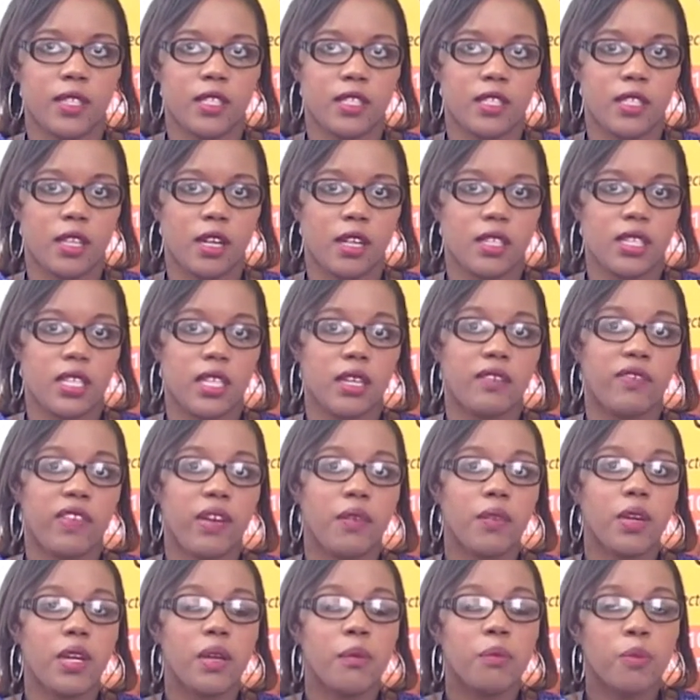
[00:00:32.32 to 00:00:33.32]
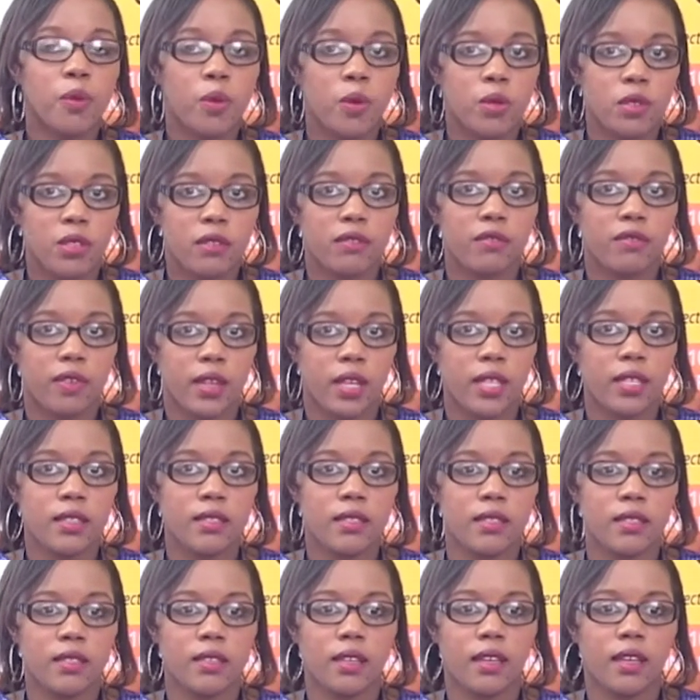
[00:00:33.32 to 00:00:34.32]
starting a very important
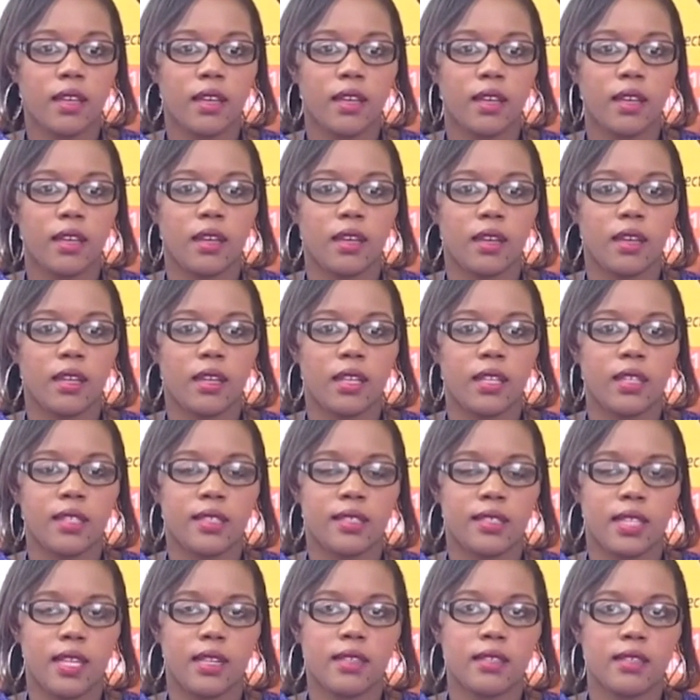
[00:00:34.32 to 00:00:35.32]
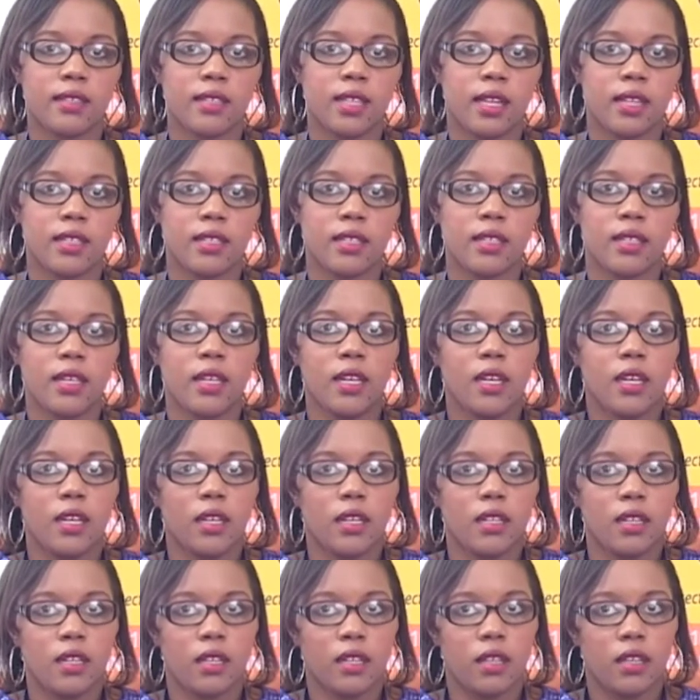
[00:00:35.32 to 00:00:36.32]
phase in the sense that
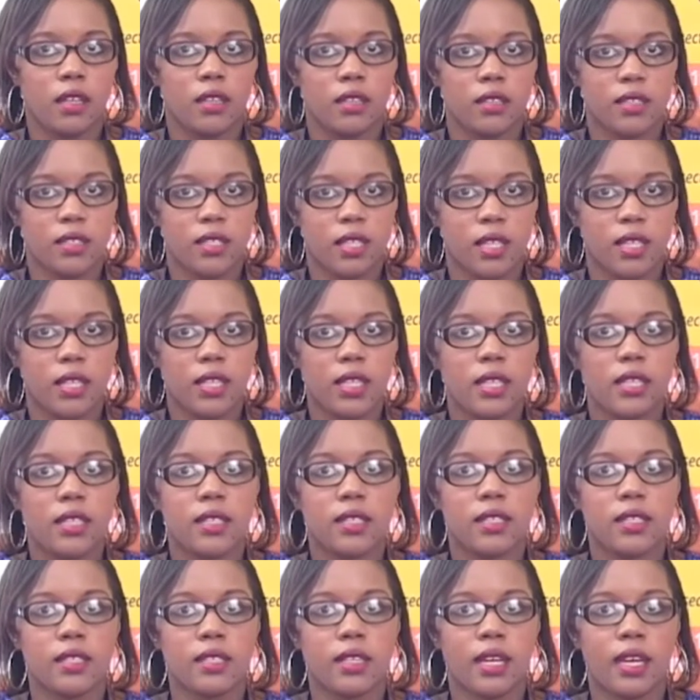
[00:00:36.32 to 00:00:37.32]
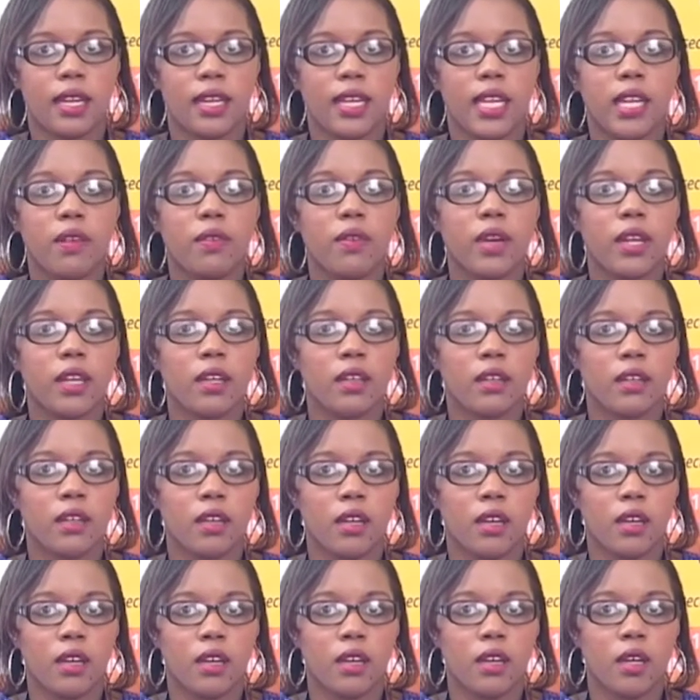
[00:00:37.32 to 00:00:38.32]
the studies are nearing
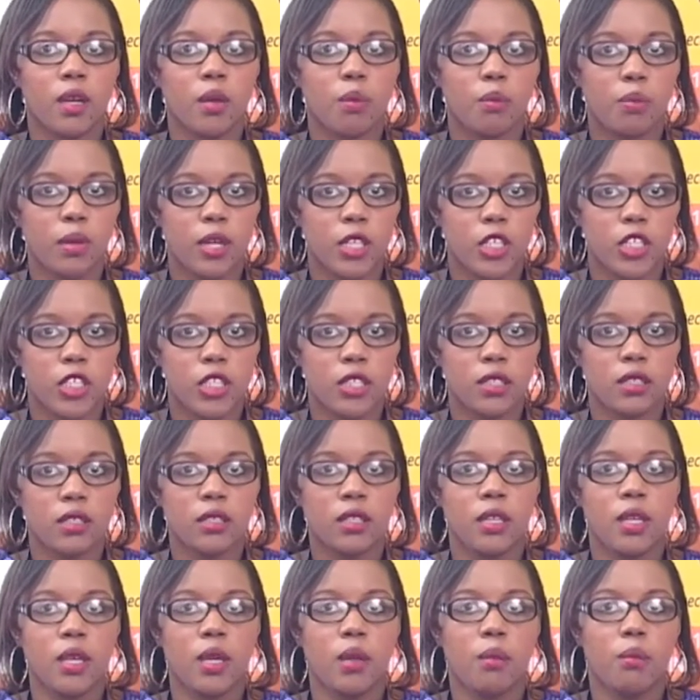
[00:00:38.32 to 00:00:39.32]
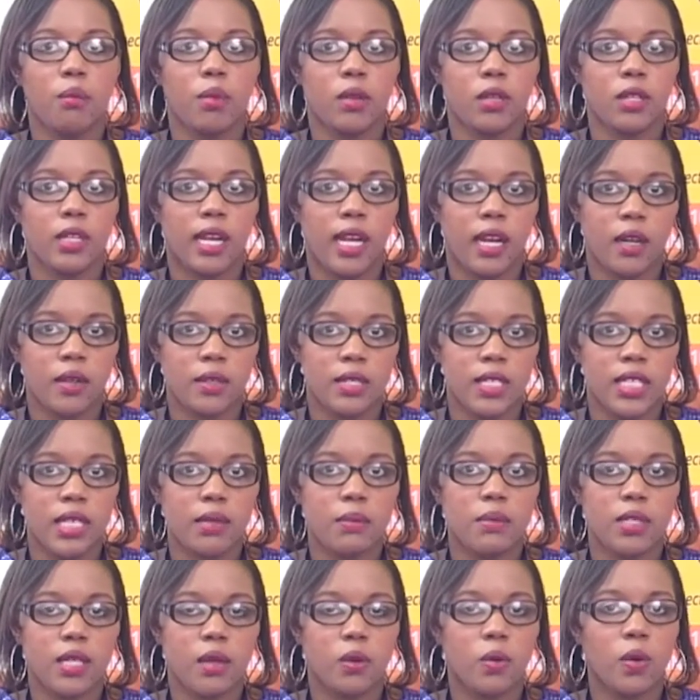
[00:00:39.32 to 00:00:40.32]
completion, but our
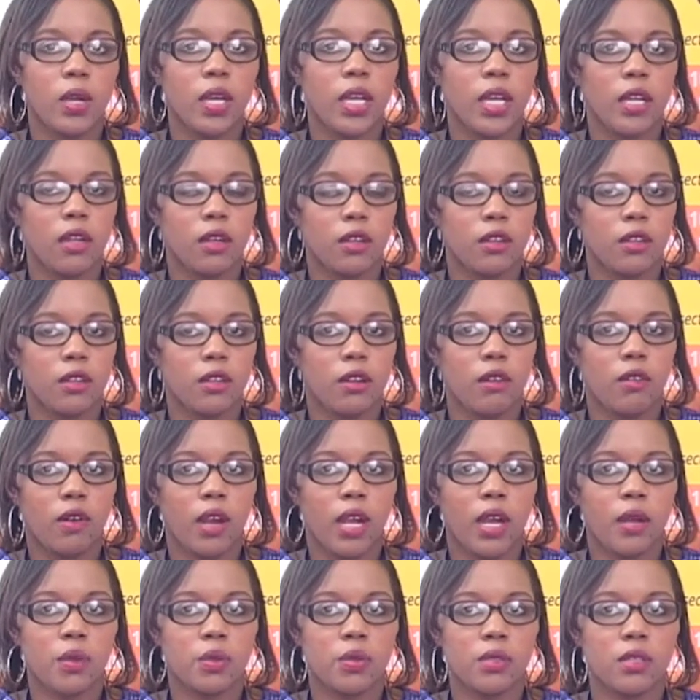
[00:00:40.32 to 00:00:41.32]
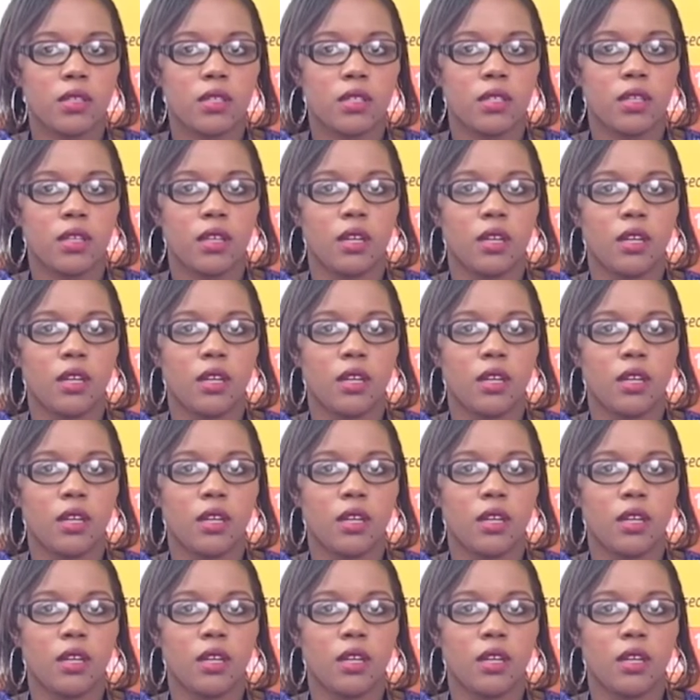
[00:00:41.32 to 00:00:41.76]
teams are working on the ground